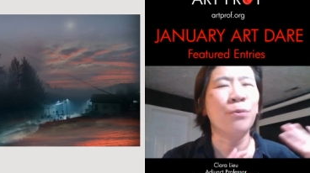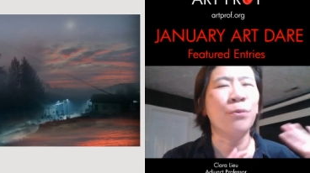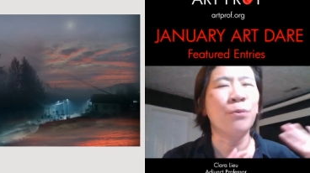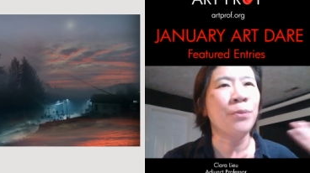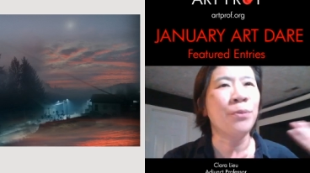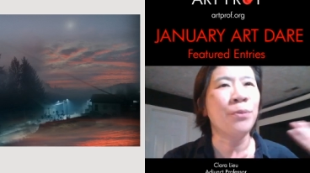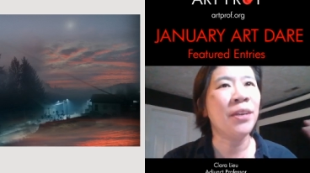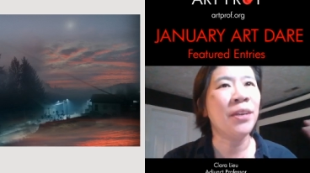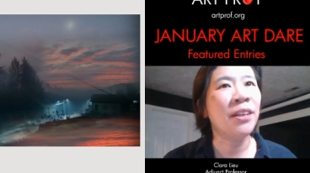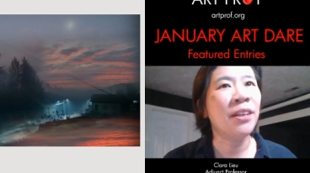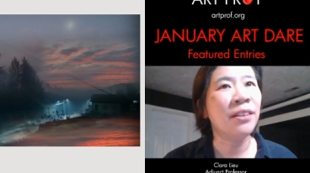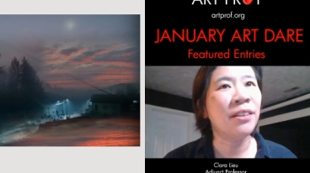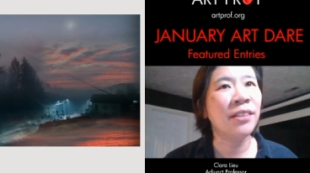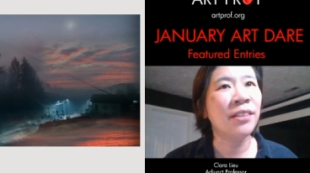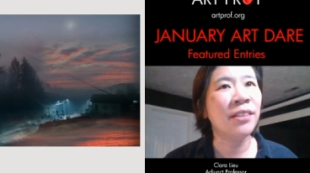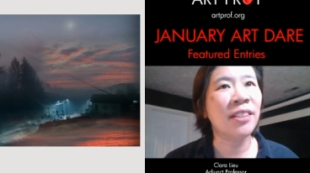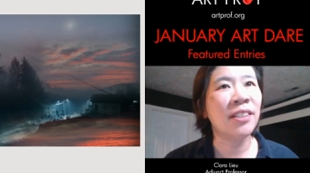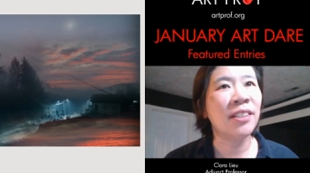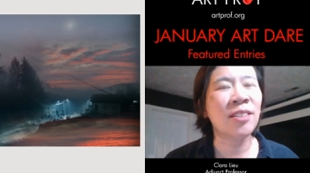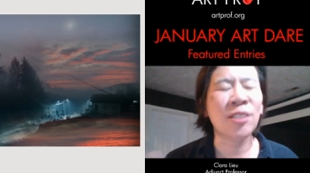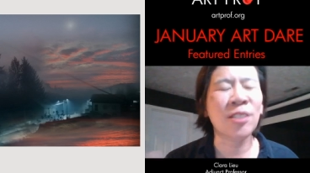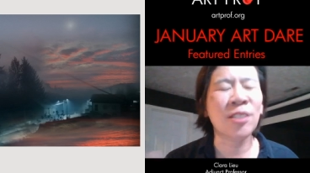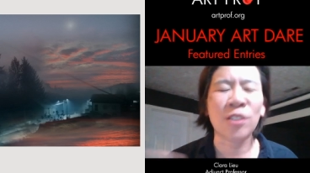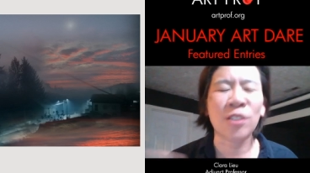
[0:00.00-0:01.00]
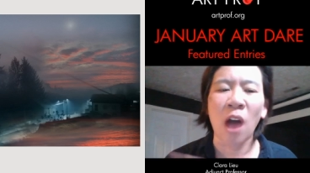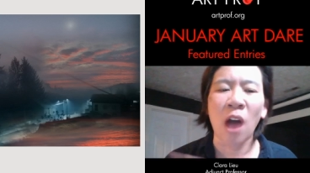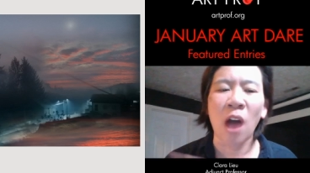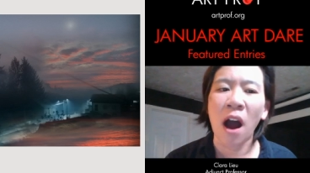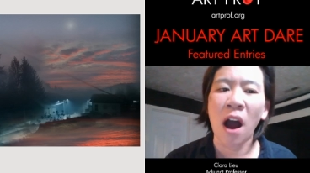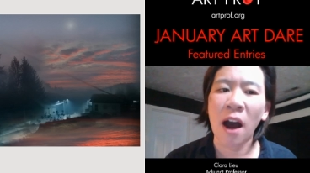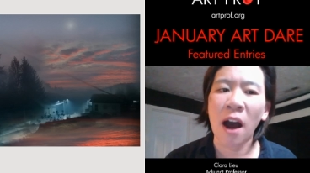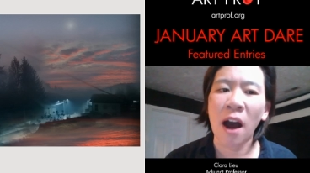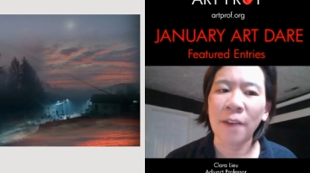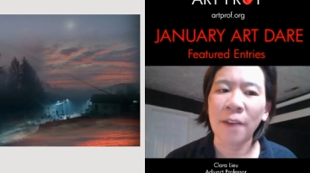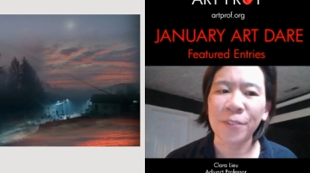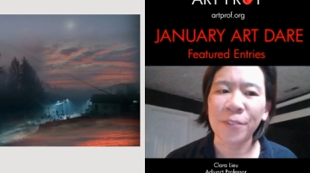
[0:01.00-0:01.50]
really
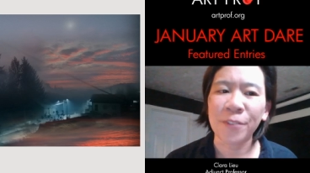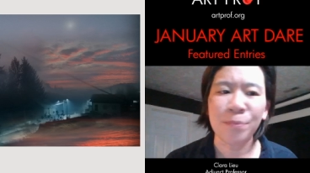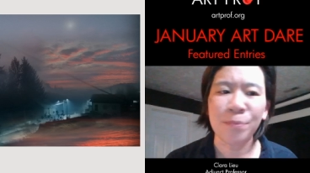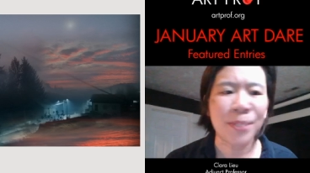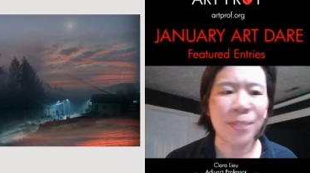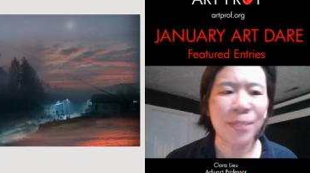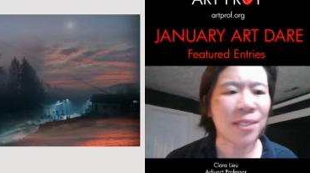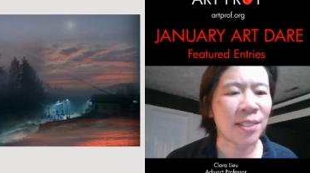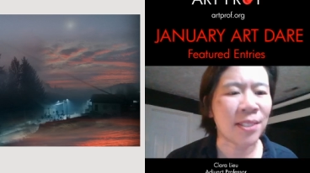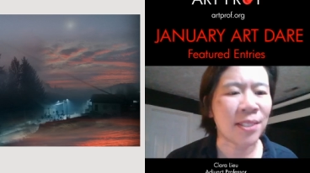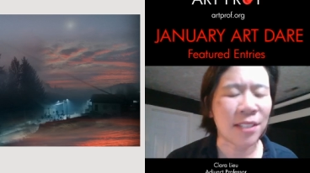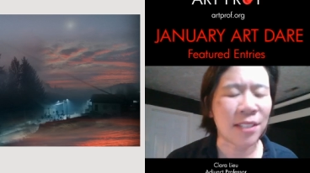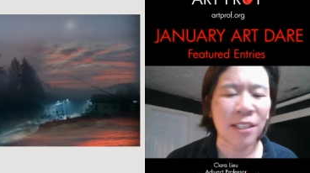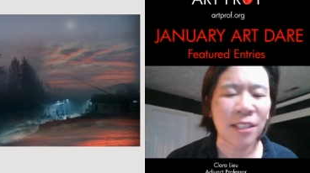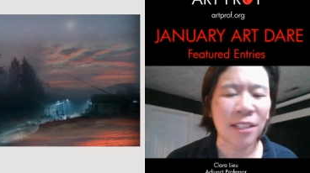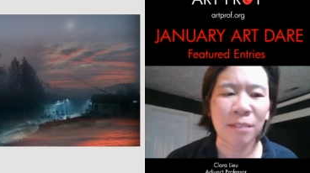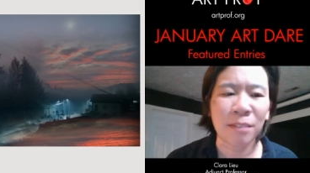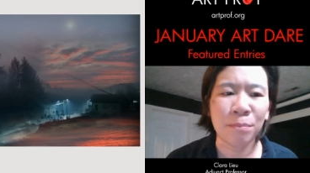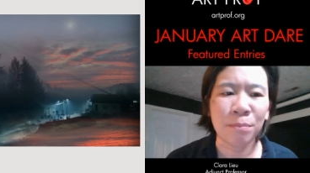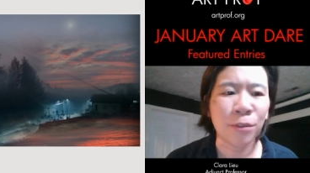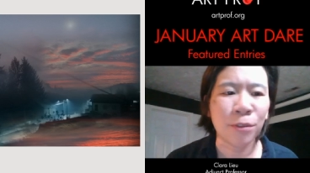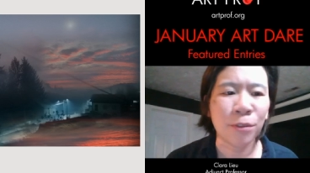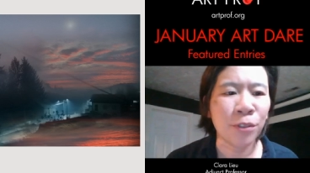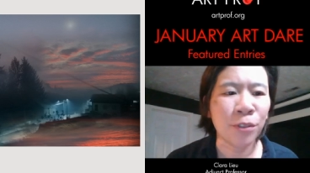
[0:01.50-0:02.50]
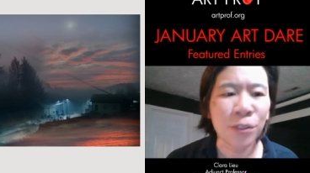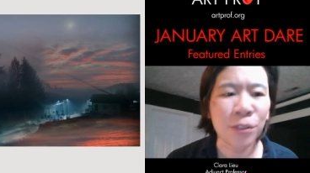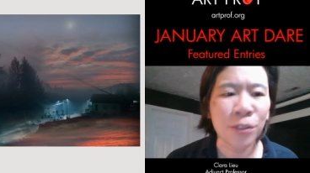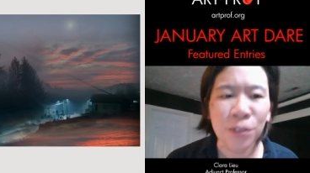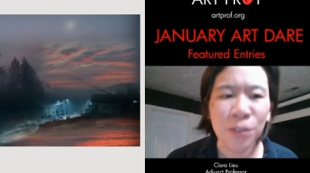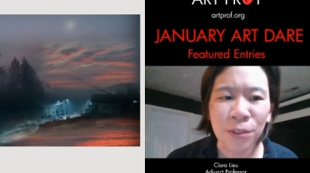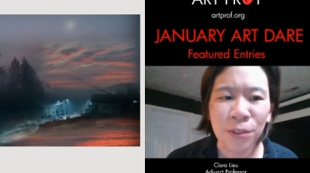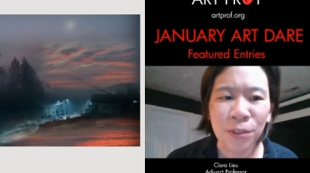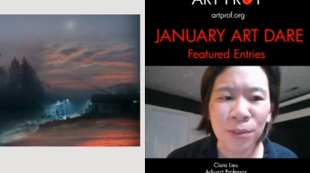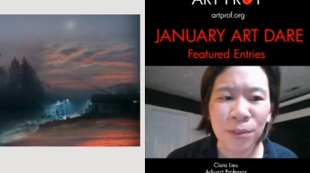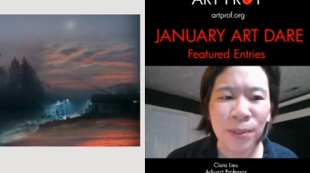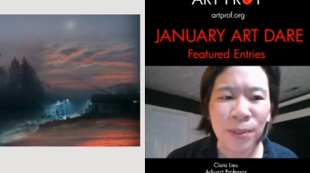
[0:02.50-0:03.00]
soft, misty
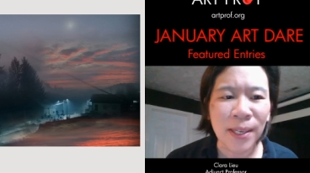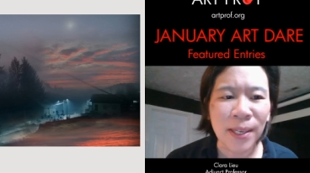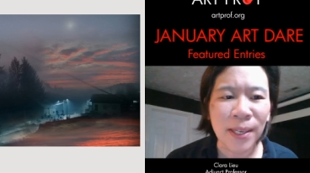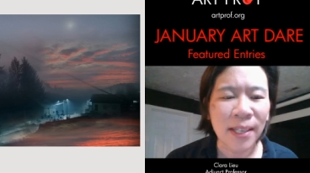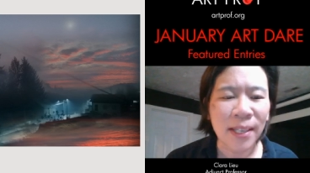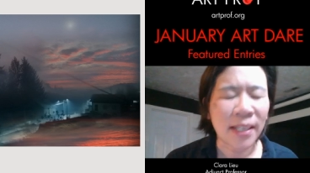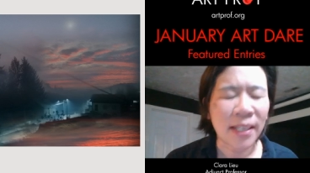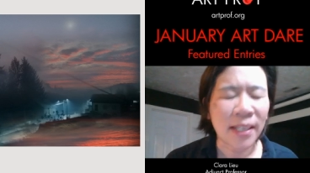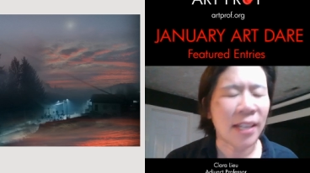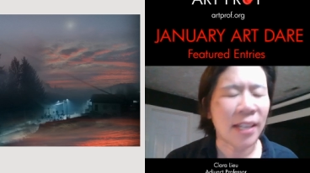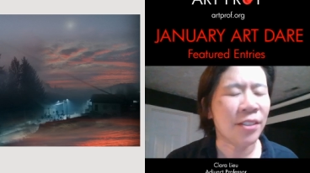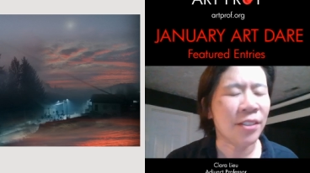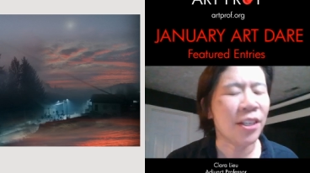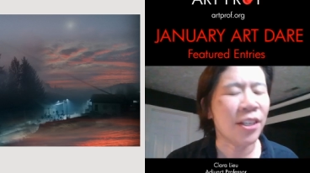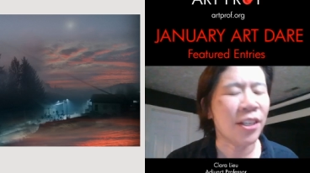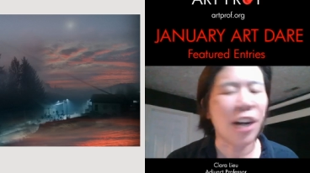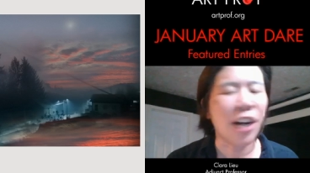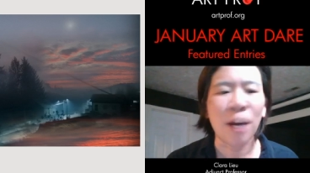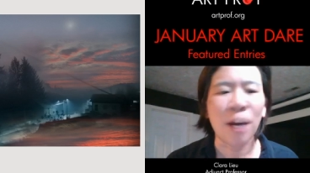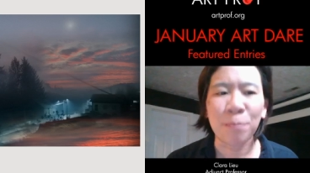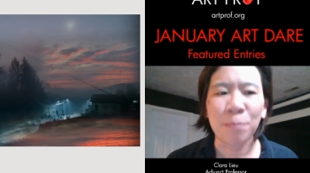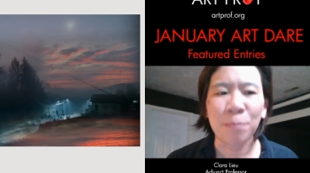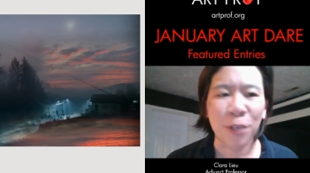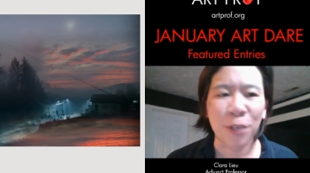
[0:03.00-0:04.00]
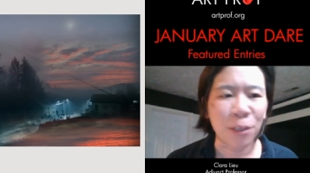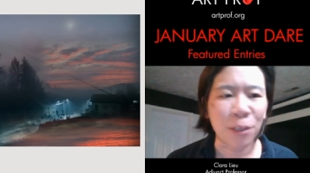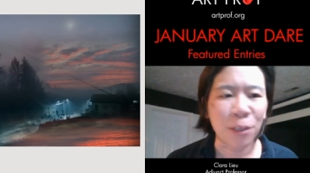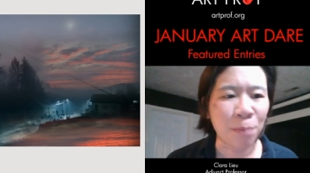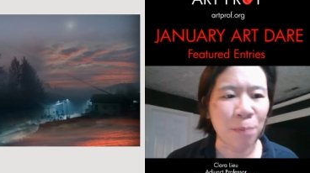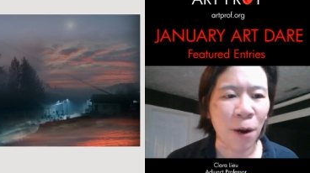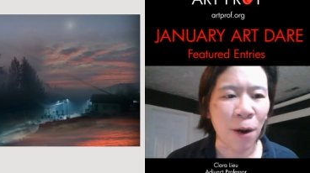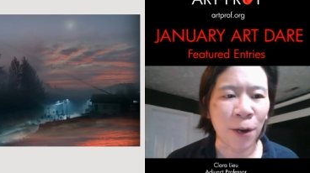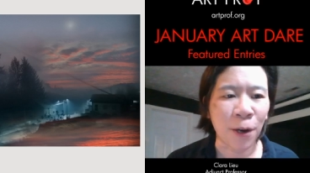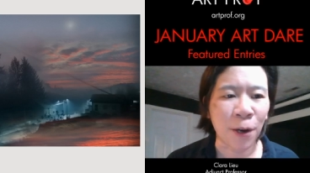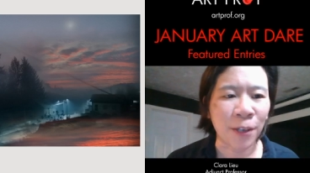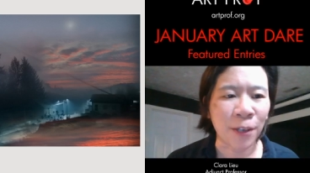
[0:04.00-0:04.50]
blue in the upper
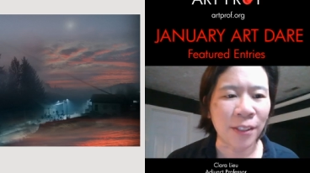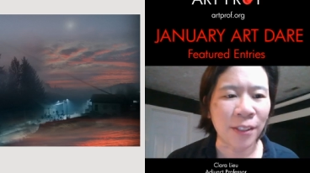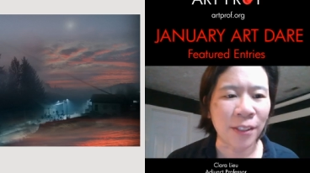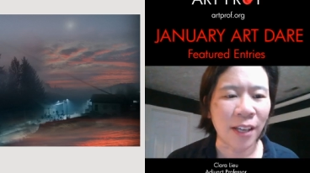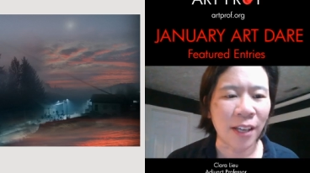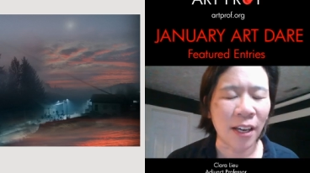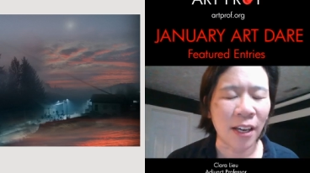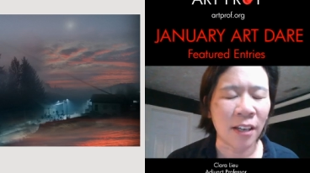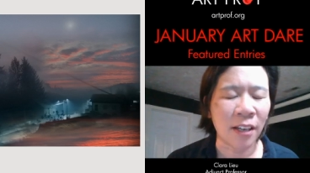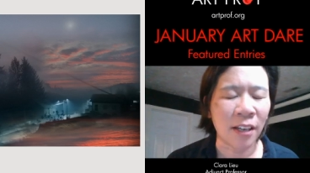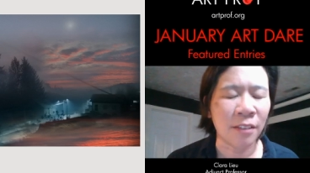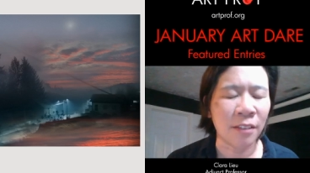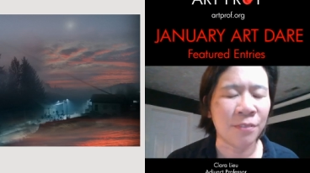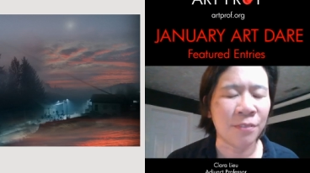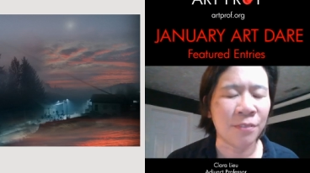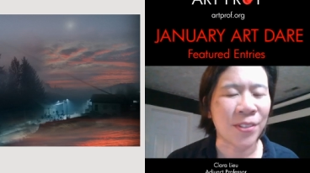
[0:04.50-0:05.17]
part of the